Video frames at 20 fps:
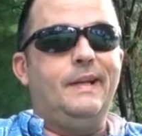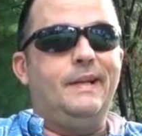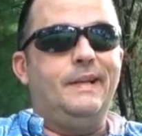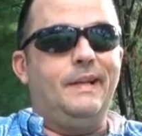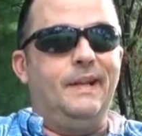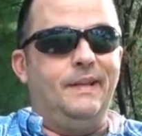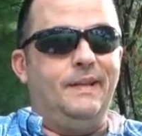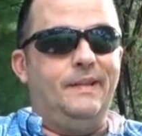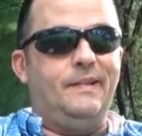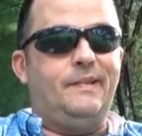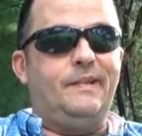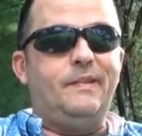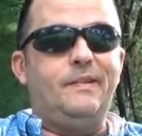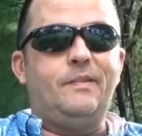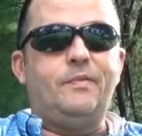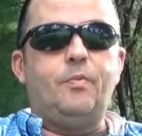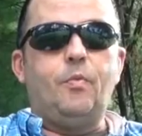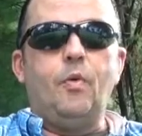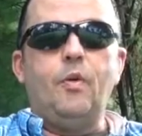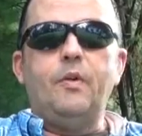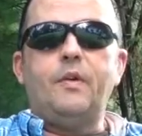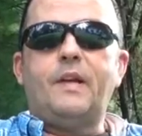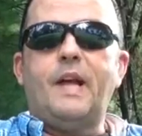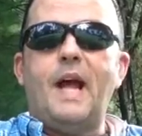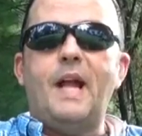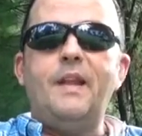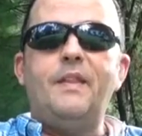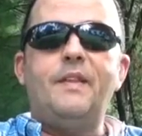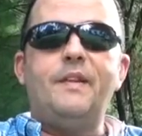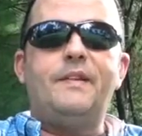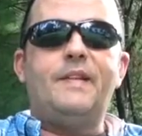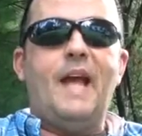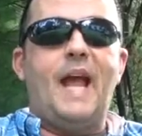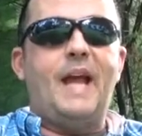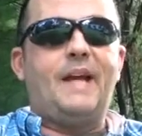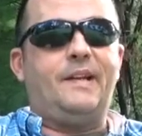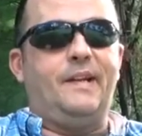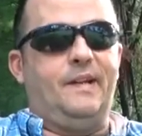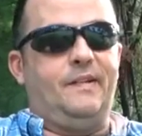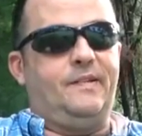Now this is where kind of the
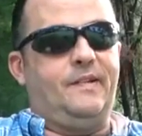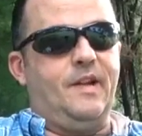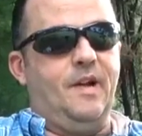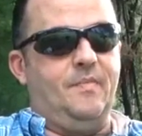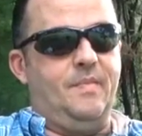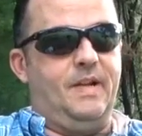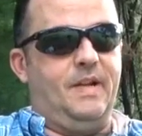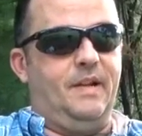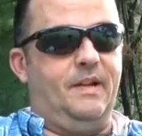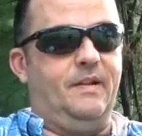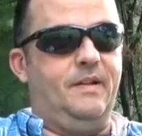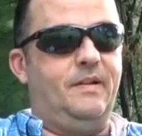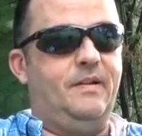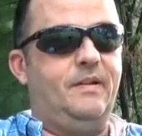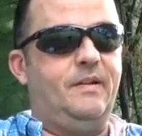tactics come in.